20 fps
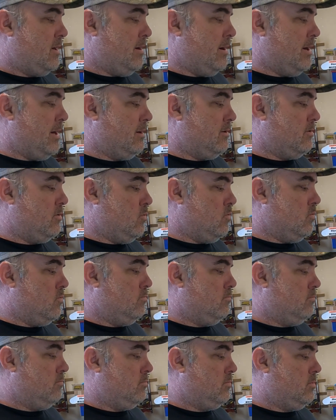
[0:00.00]
All right,
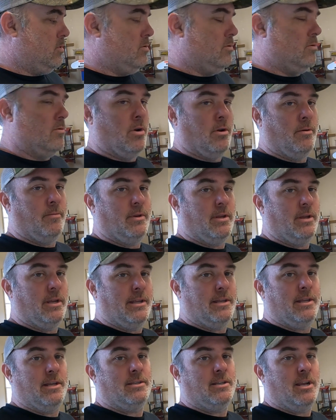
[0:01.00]
cool. Well,
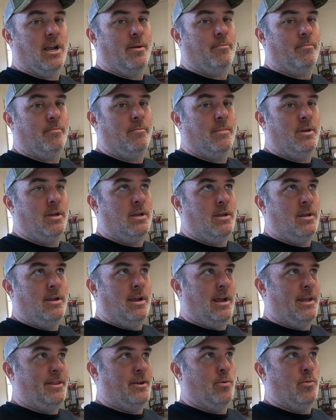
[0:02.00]
at this time,
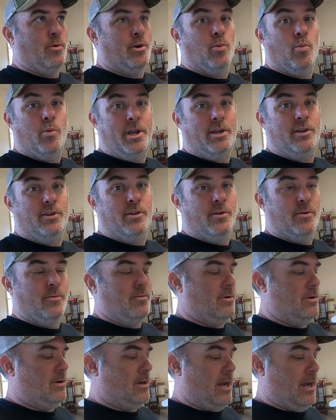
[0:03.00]
I think we're in week 2.